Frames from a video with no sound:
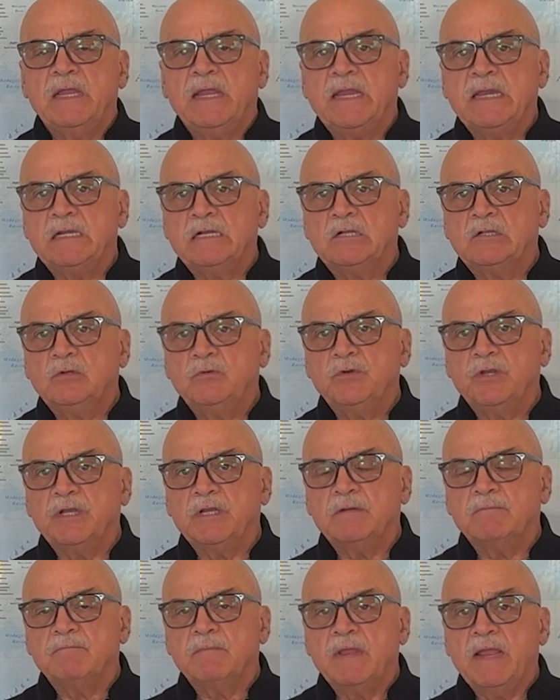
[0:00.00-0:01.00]

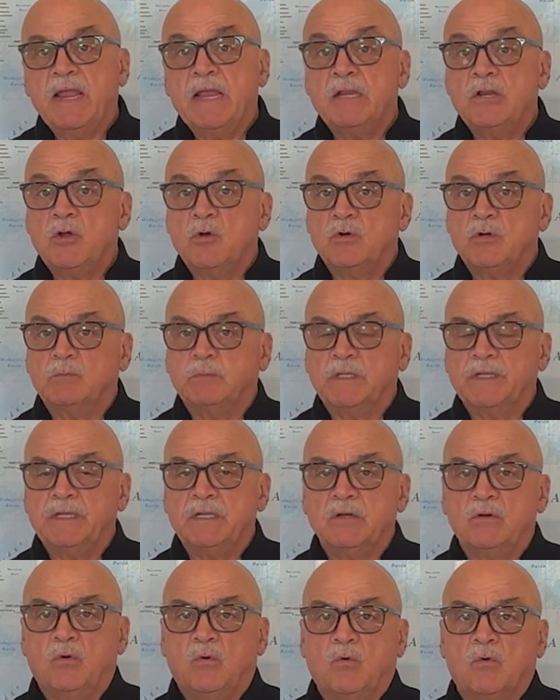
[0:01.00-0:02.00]
including and
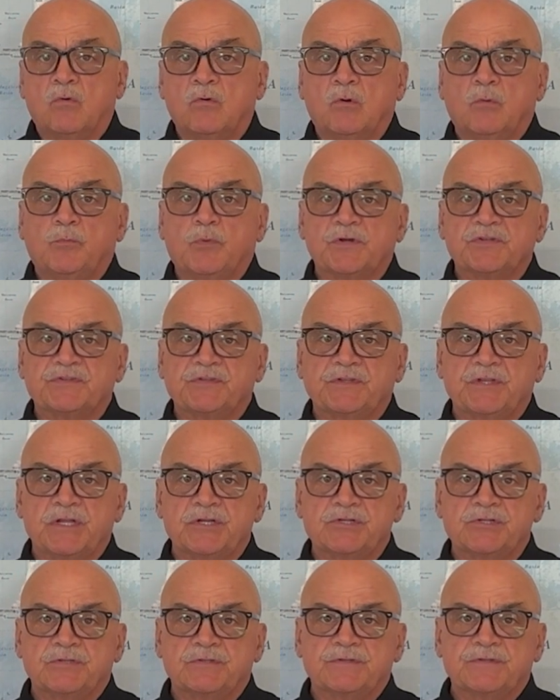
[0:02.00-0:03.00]
notably oral
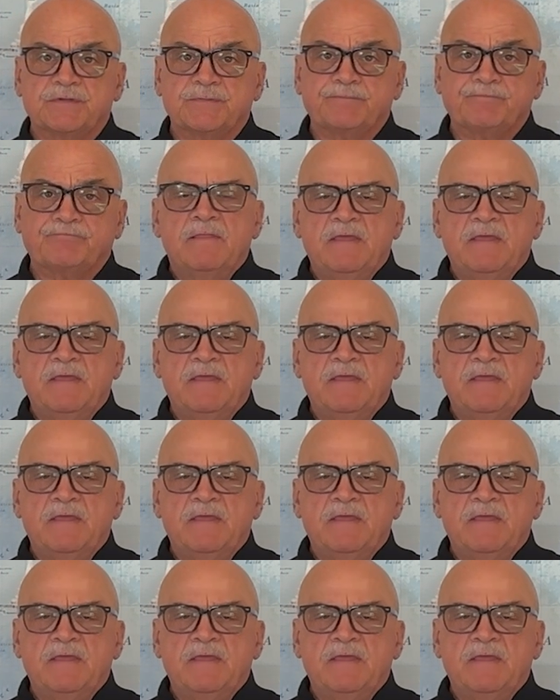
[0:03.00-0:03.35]
presentations.